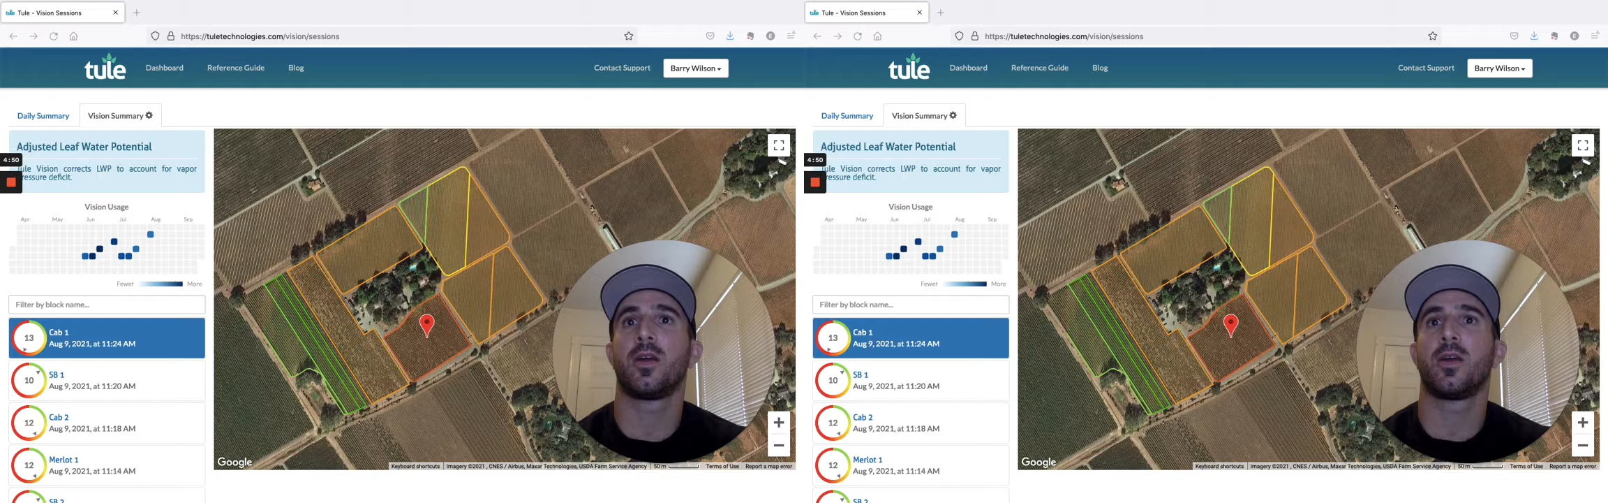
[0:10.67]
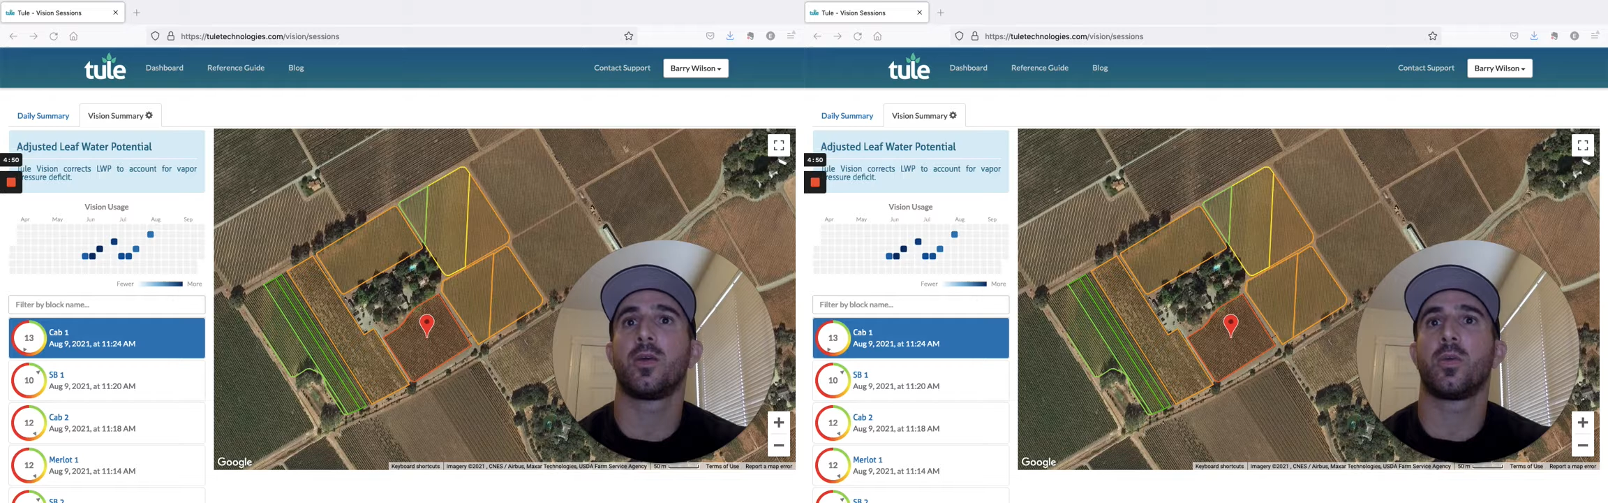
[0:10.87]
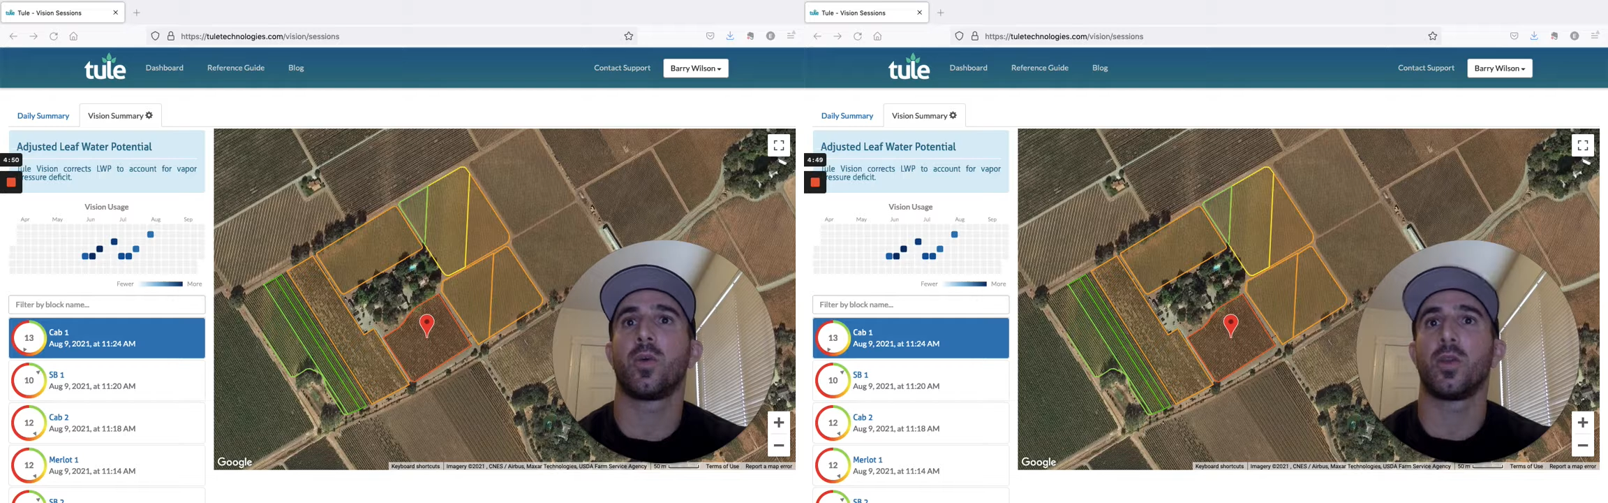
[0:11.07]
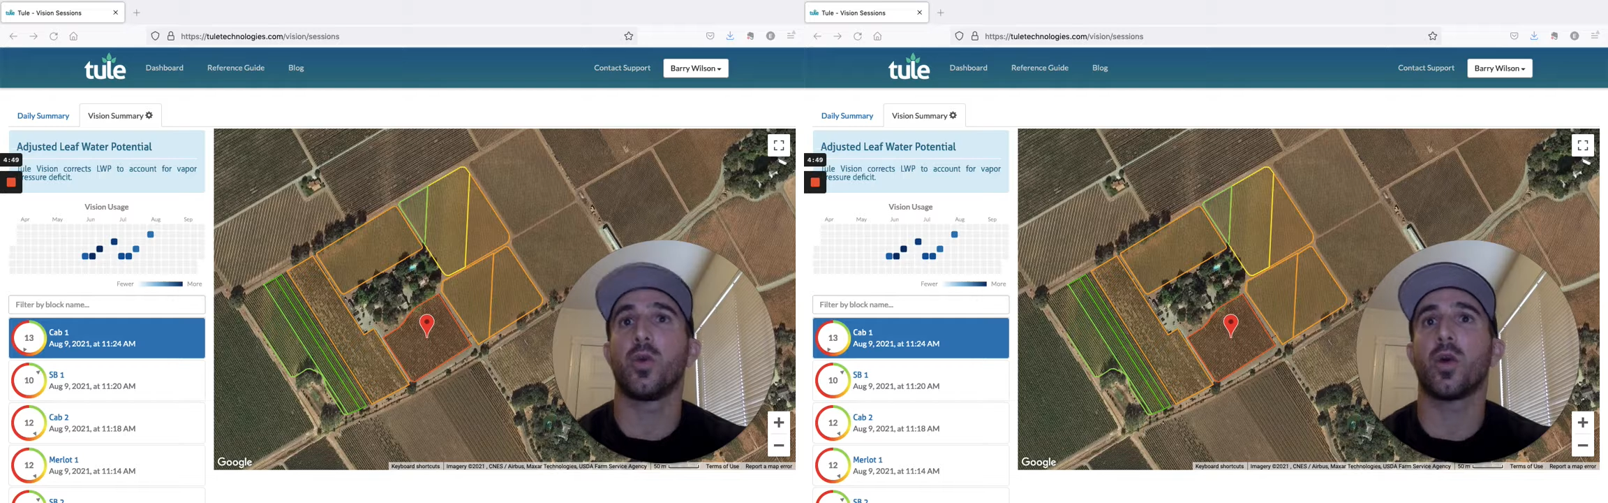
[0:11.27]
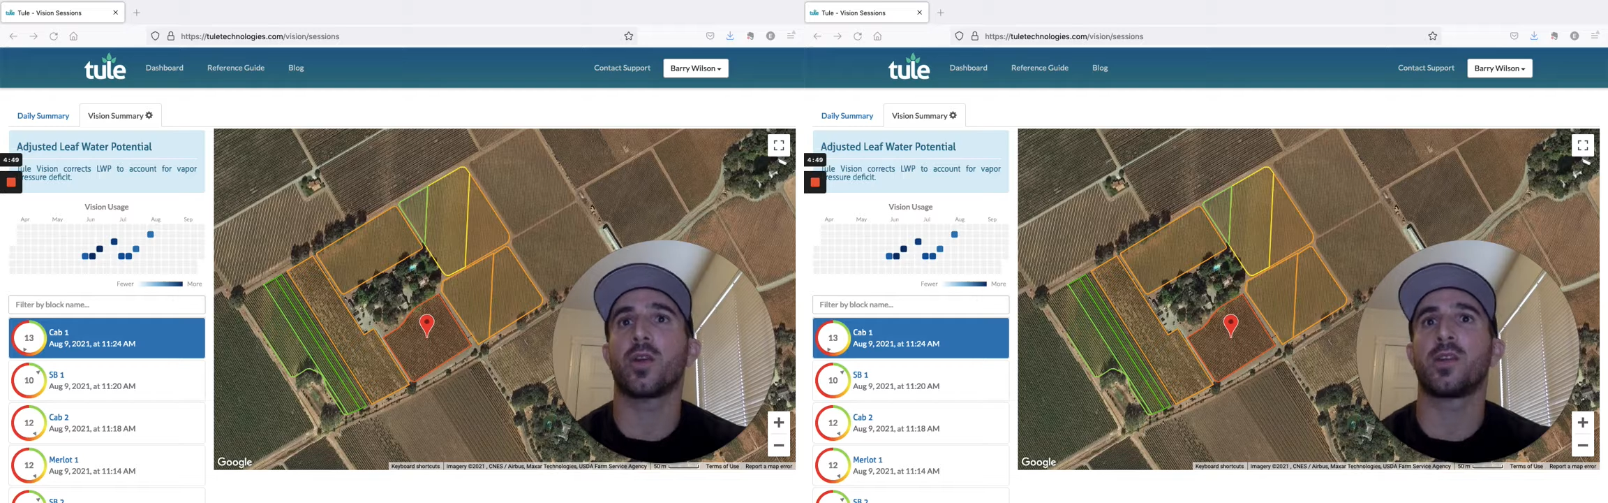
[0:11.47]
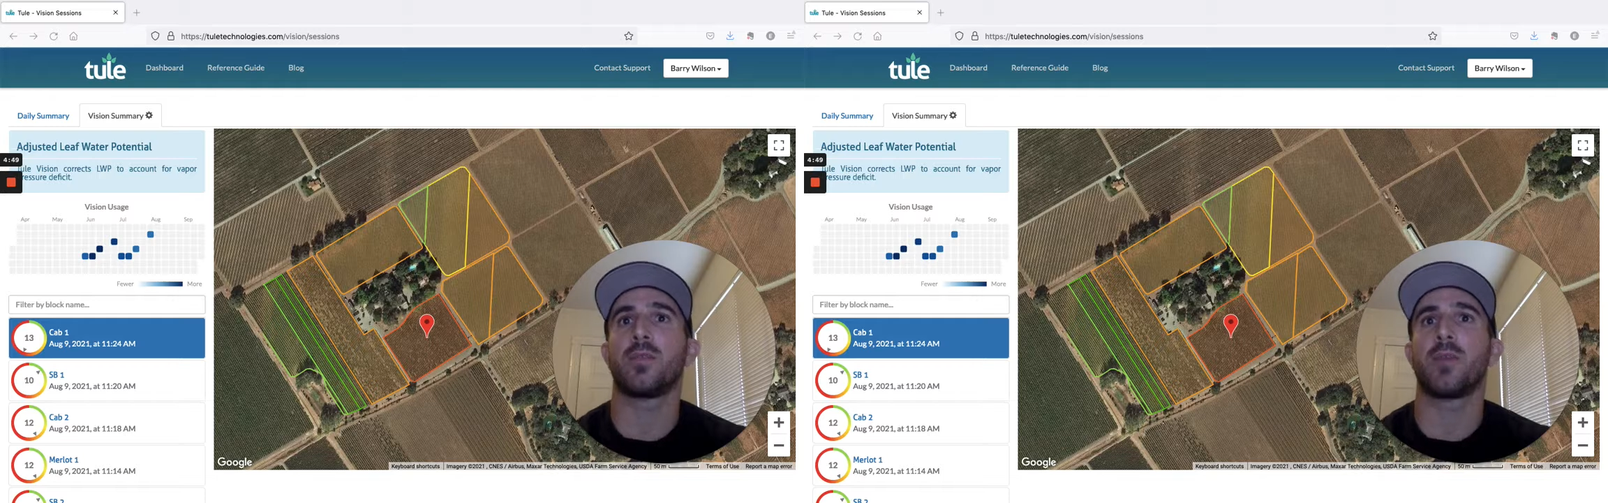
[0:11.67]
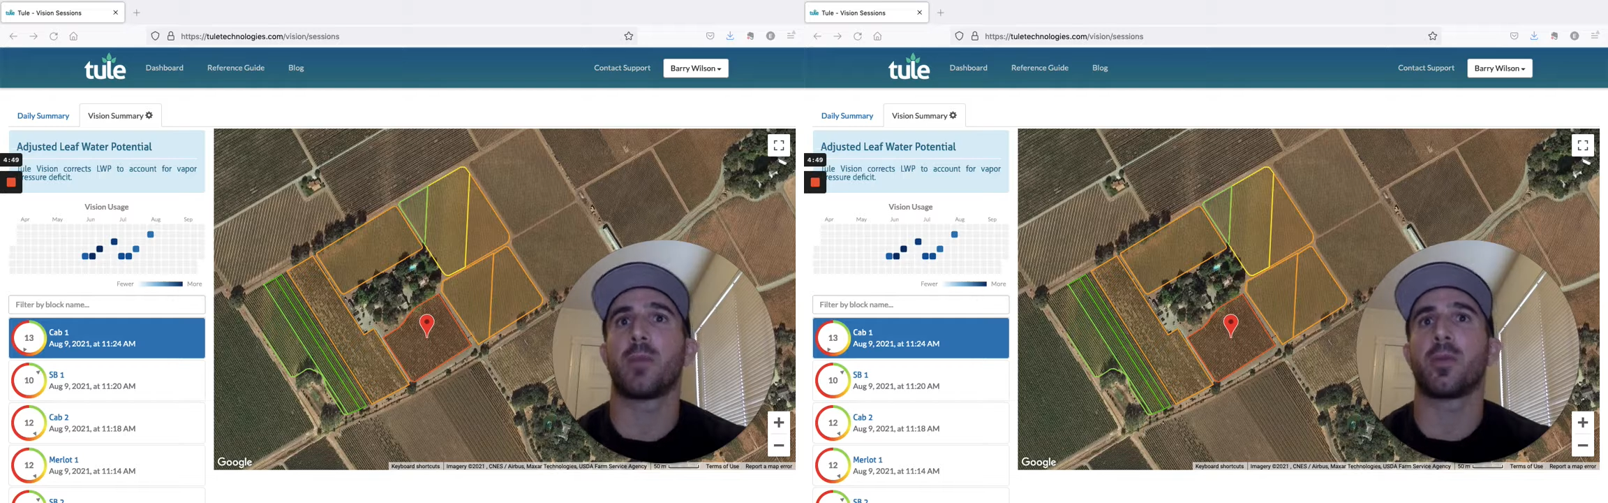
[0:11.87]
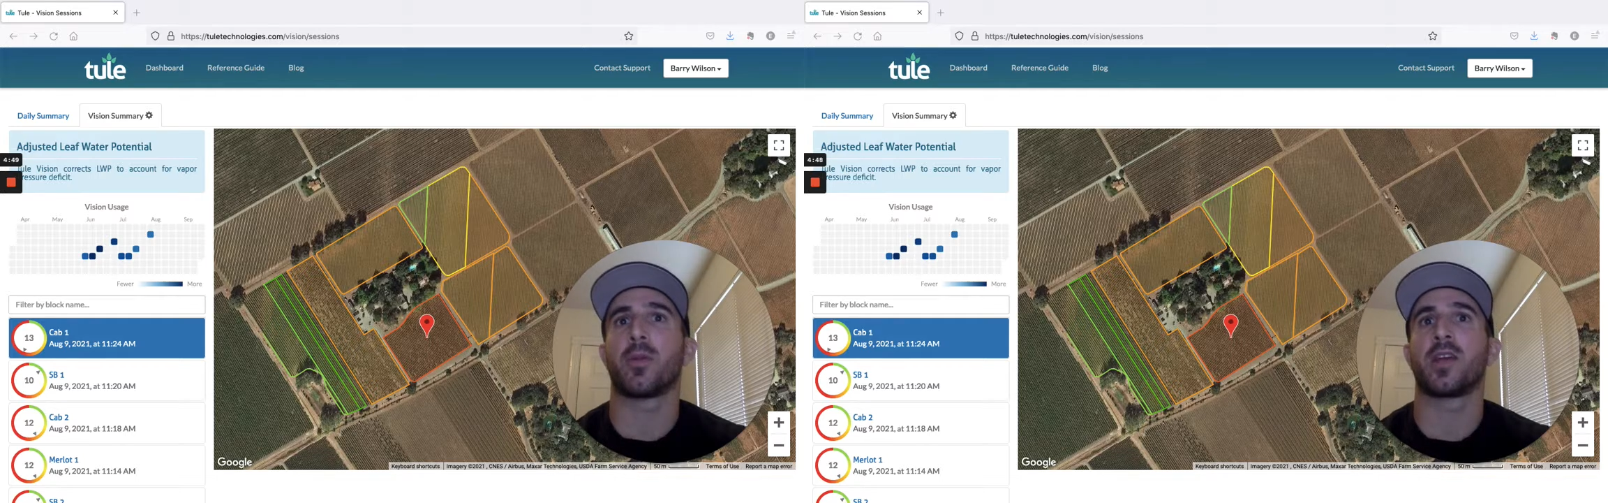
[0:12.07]
When you or a team
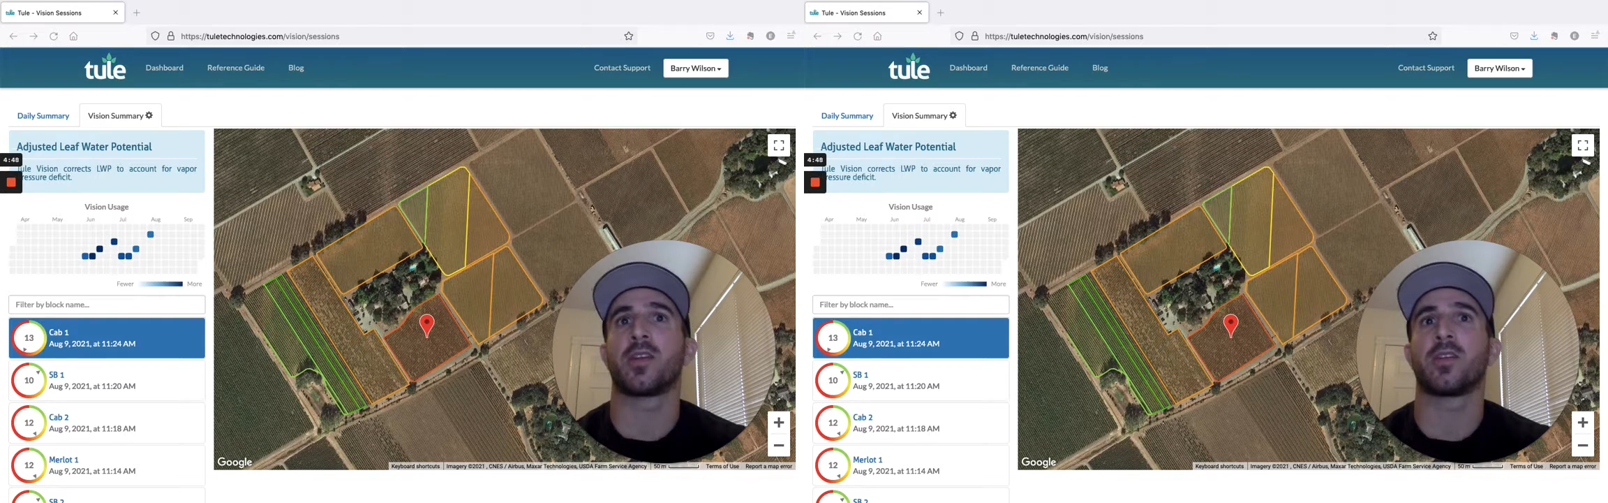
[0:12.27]
member takes a